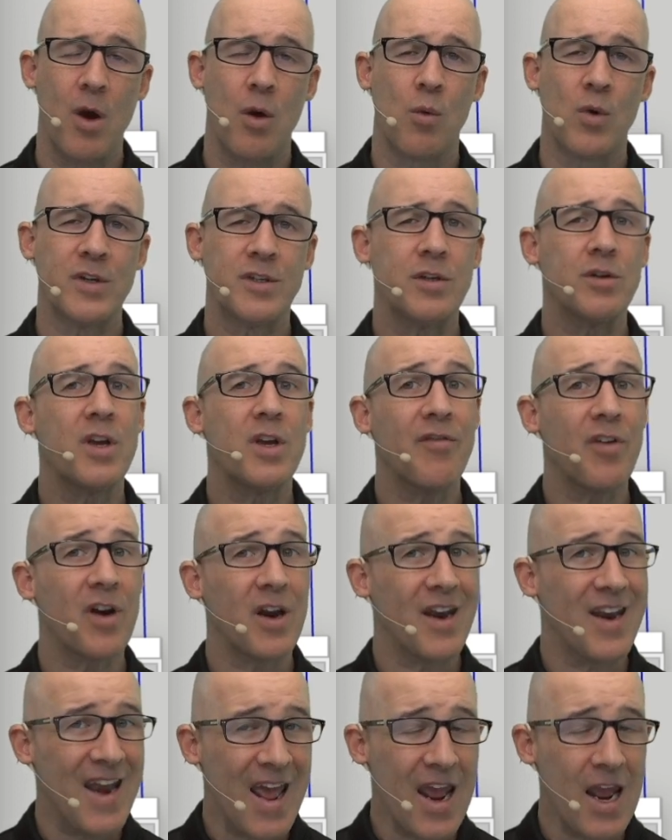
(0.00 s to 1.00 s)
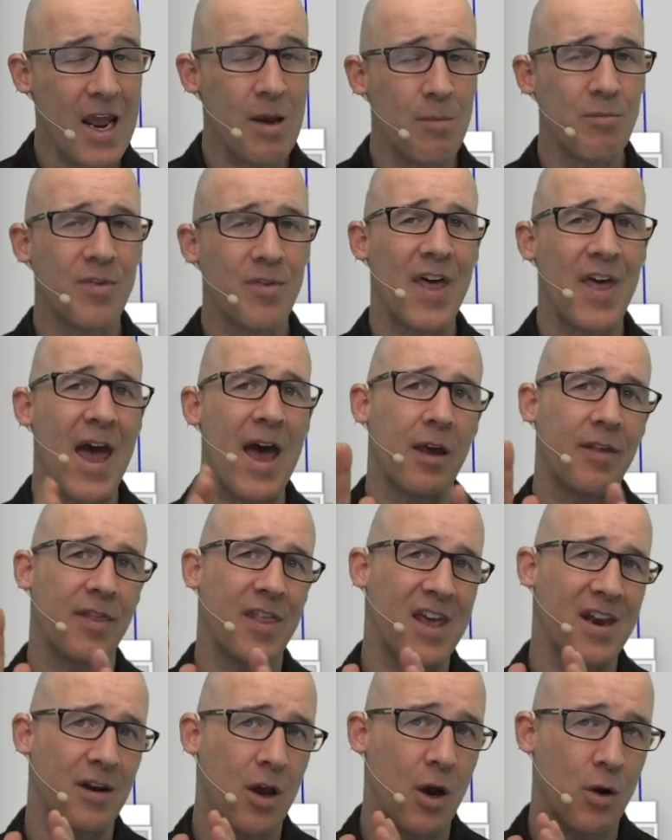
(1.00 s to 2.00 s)
Once you give it a name, that
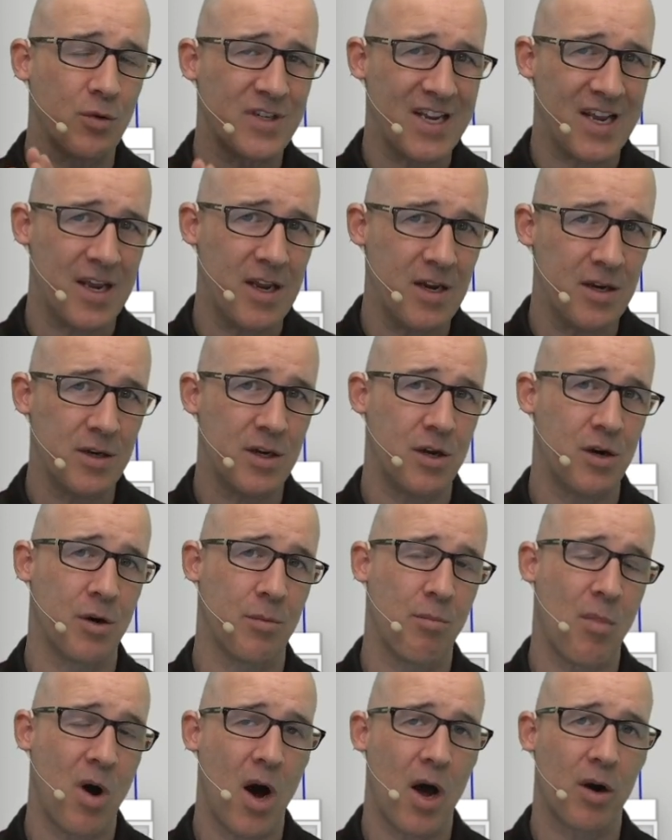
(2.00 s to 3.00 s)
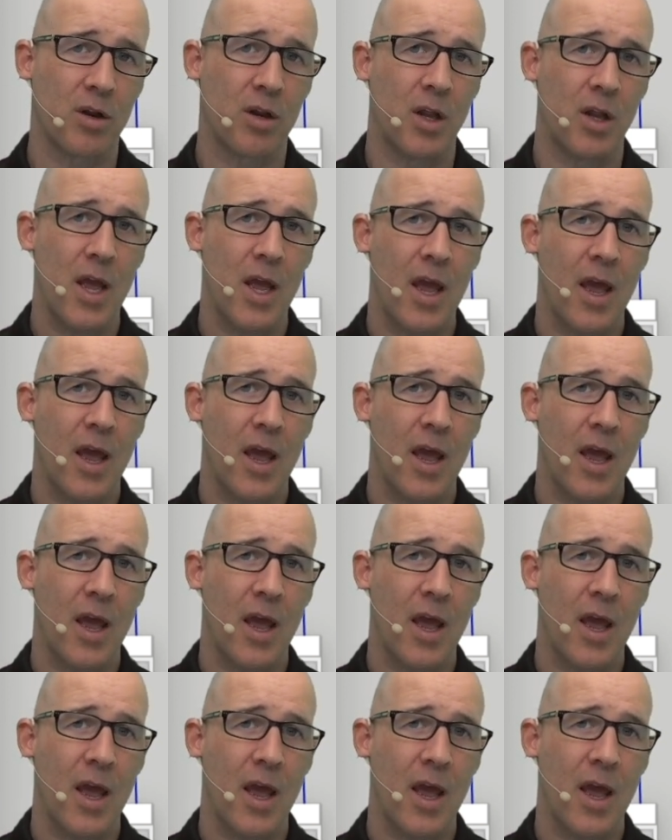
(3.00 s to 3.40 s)
then goes into your model,